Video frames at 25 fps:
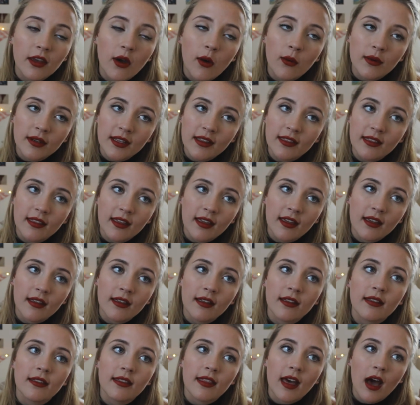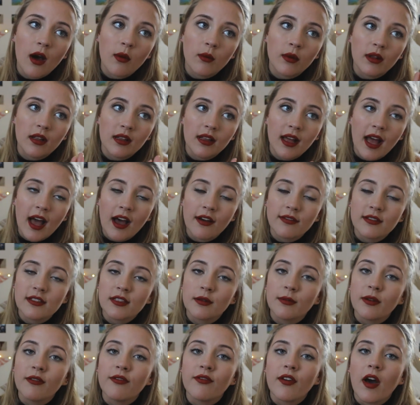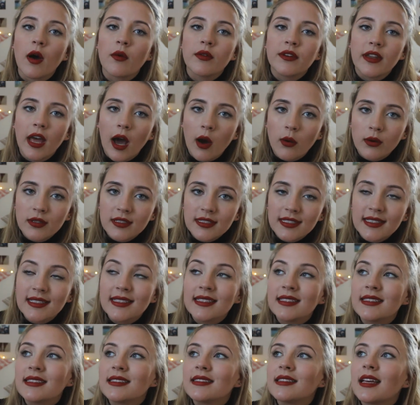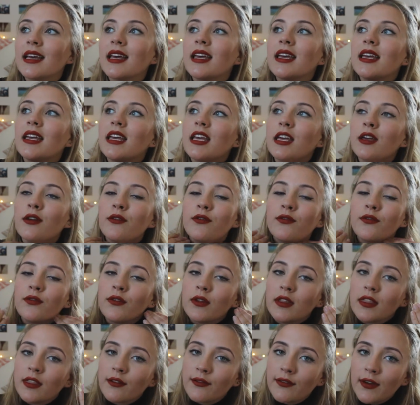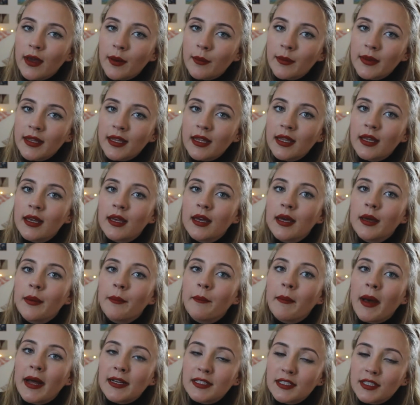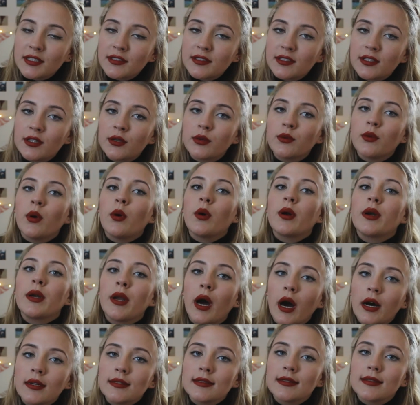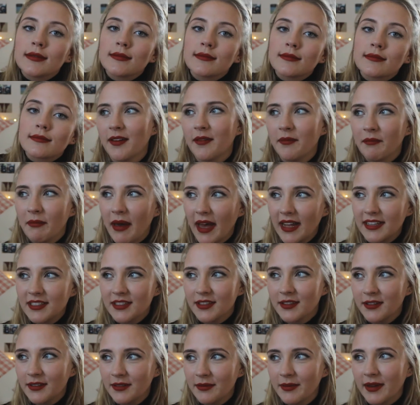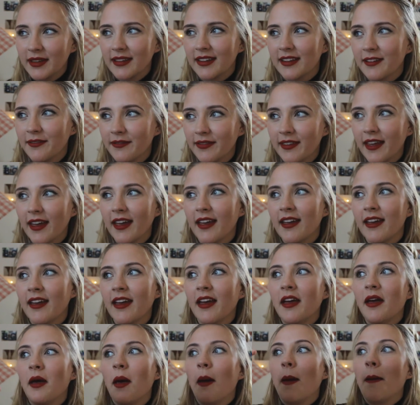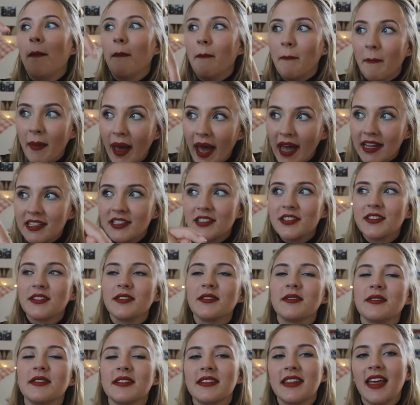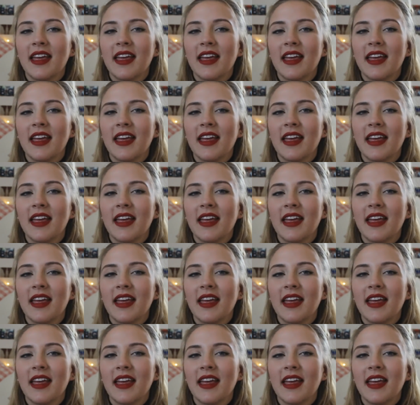the only thing that will have to be found out is if the family matches you or not. Match you, but if they match you...